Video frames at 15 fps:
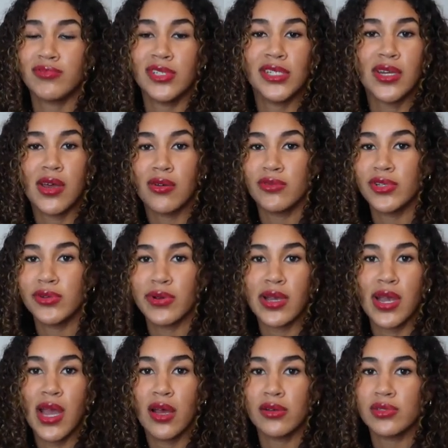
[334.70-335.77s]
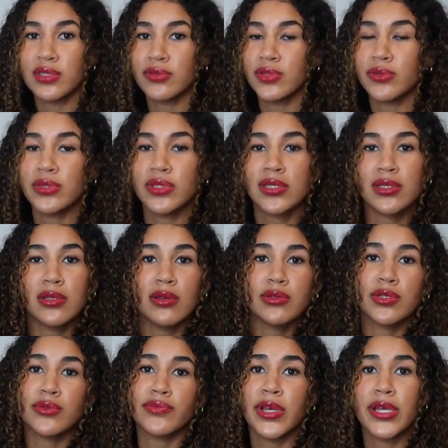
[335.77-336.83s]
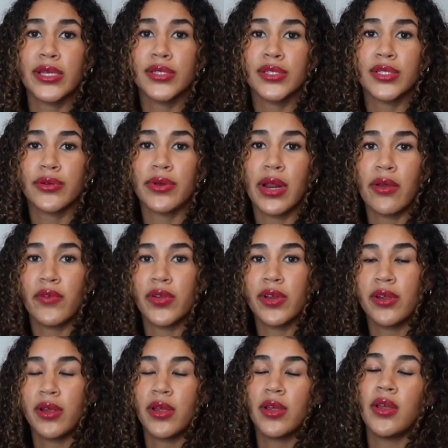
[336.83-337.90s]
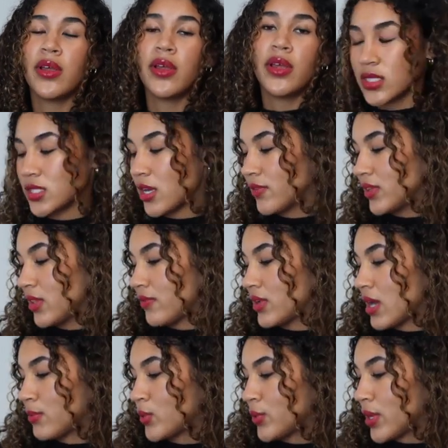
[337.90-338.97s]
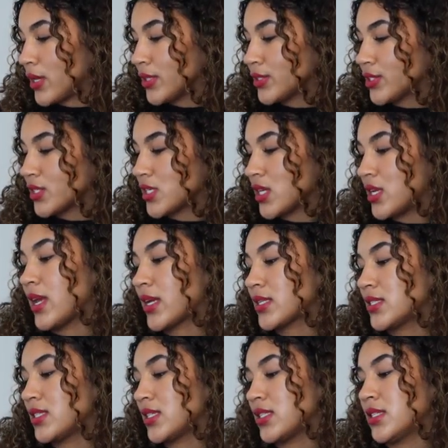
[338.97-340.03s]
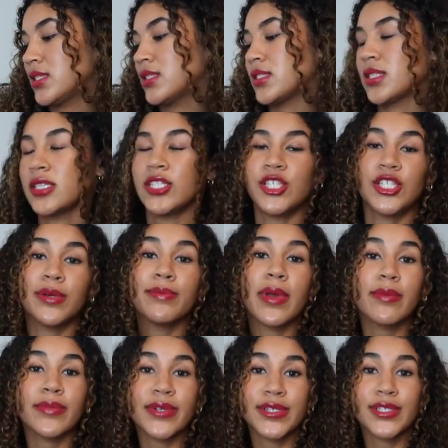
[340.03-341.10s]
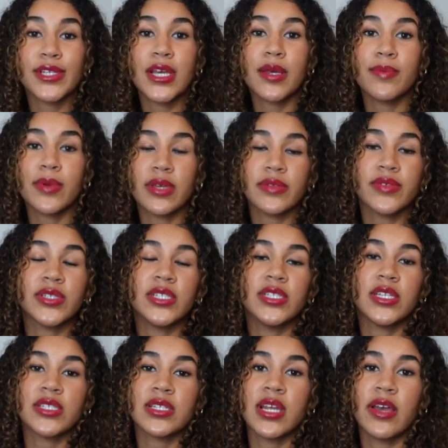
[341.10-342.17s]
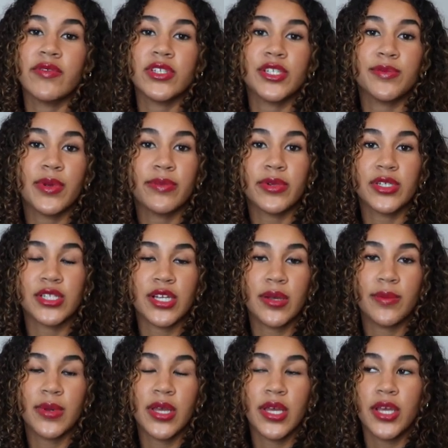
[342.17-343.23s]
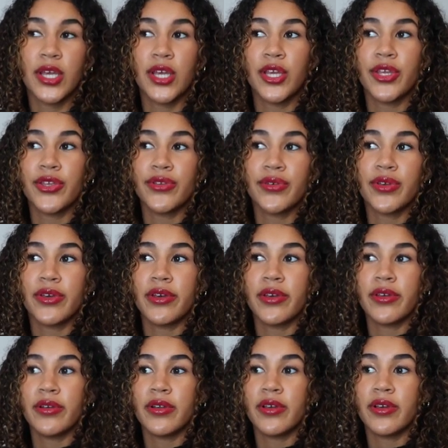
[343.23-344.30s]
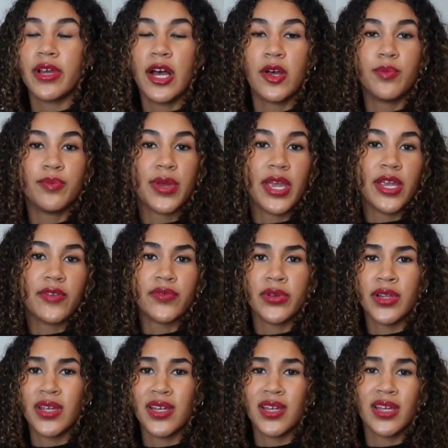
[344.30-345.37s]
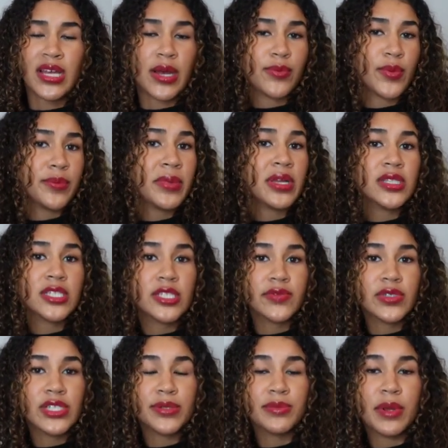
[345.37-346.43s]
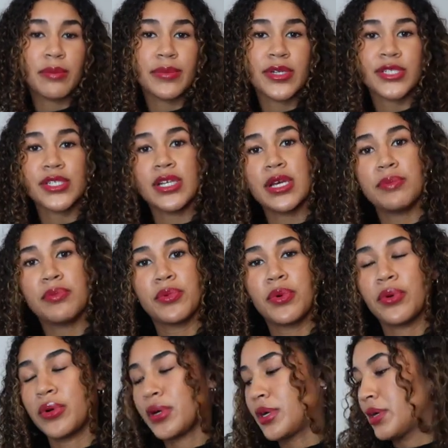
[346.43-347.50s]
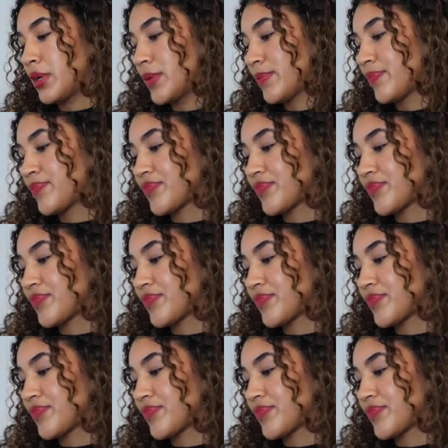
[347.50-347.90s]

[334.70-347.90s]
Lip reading: you know, your workouts if she wants to close her rings or whatever. So yeah, we love an Apple Watch. Next is gym membership. If she doesn't have a gym membership, you could help pay for like a couple months of a gym membership, or